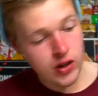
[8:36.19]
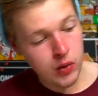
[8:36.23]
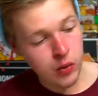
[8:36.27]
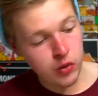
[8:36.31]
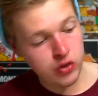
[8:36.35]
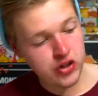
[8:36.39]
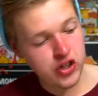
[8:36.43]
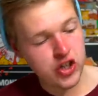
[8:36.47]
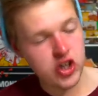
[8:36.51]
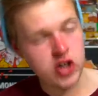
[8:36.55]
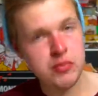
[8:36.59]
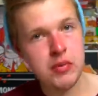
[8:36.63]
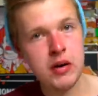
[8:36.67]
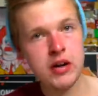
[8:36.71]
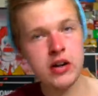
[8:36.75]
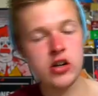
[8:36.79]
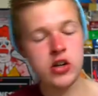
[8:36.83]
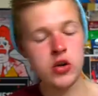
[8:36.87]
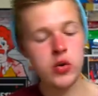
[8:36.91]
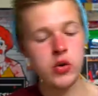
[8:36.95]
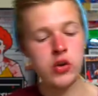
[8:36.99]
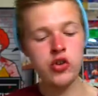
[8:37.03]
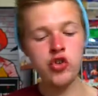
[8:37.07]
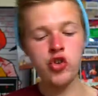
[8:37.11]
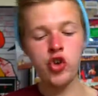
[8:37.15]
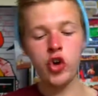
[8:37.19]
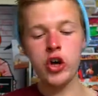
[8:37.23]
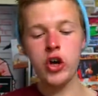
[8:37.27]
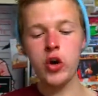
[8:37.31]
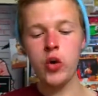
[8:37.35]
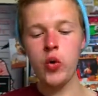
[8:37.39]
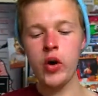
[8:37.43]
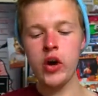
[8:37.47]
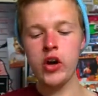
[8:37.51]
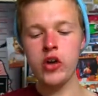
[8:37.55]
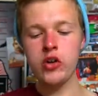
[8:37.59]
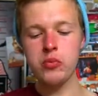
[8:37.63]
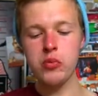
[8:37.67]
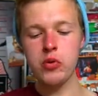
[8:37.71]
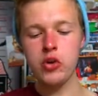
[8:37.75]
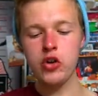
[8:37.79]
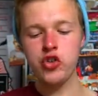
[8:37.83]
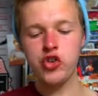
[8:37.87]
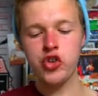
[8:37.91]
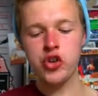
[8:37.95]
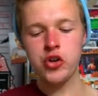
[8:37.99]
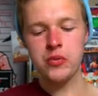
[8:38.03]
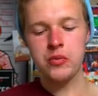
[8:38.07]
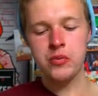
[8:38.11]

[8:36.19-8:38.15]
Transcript: I wasn't expecting to enjoy it quite as much.